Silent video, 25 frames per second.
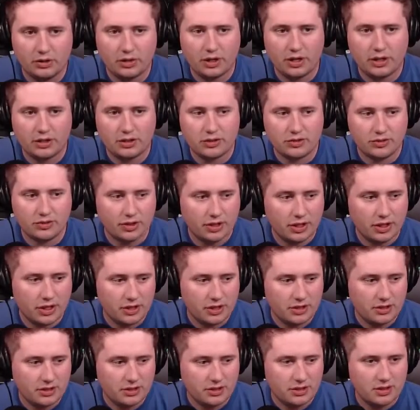You know, I just
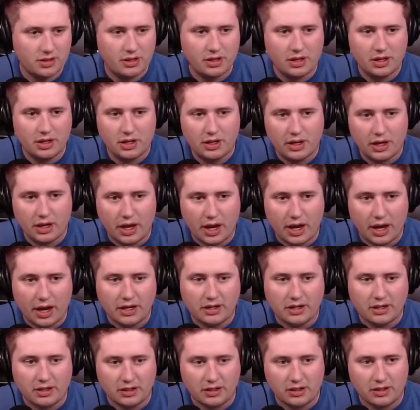realized
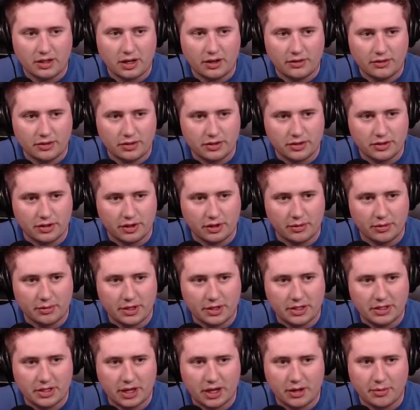I didn't ever start
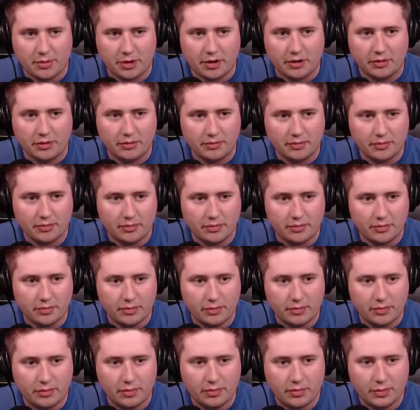my timer.
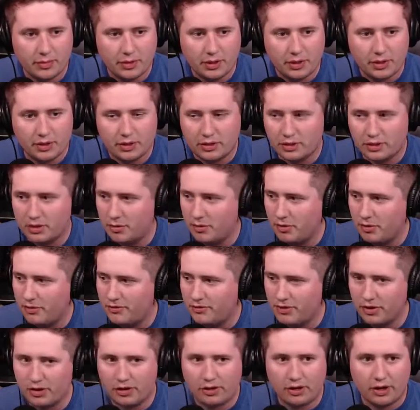So let me
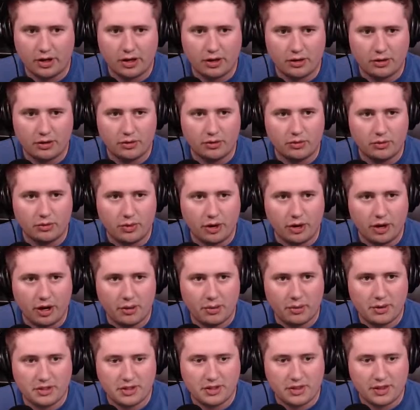figure out where
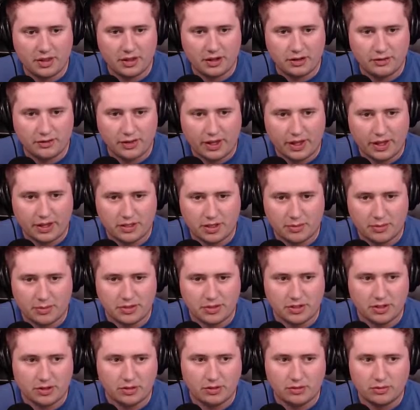I was at the end of last
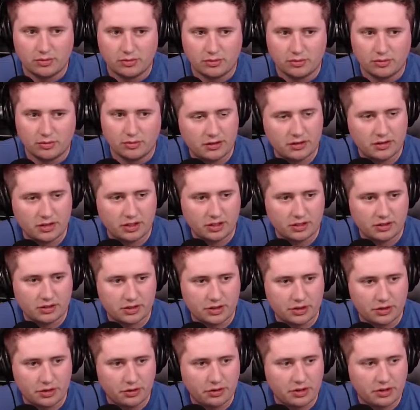episode.
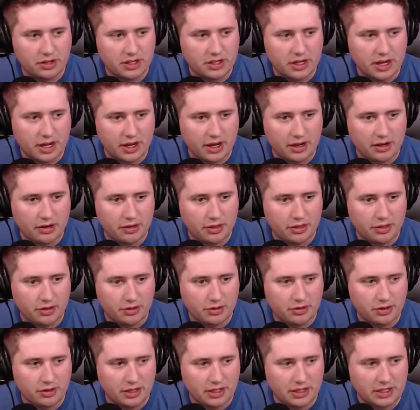six thirty-nine
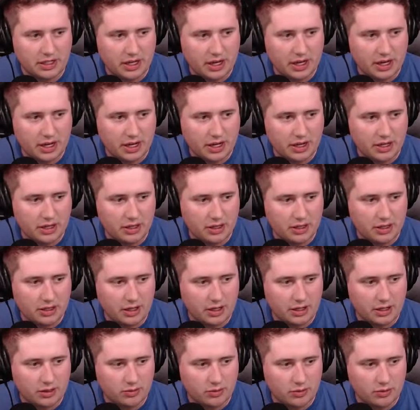
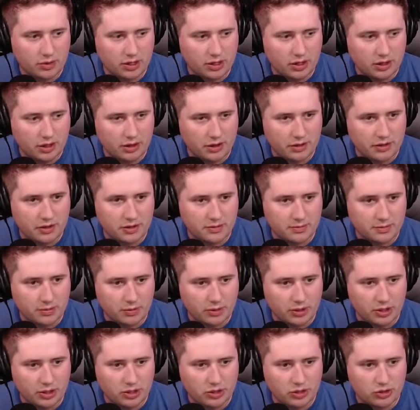thirty-nine, and we are at this
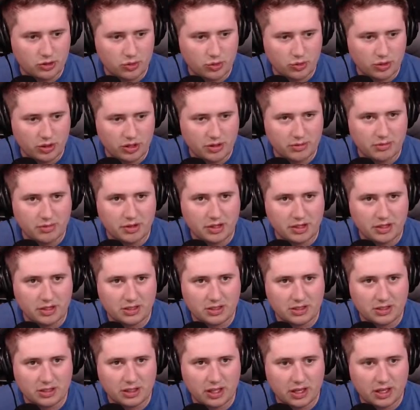point twenty
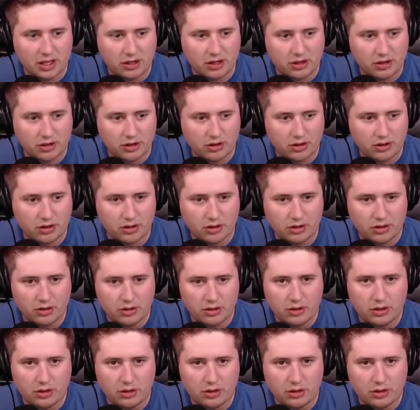minutes later.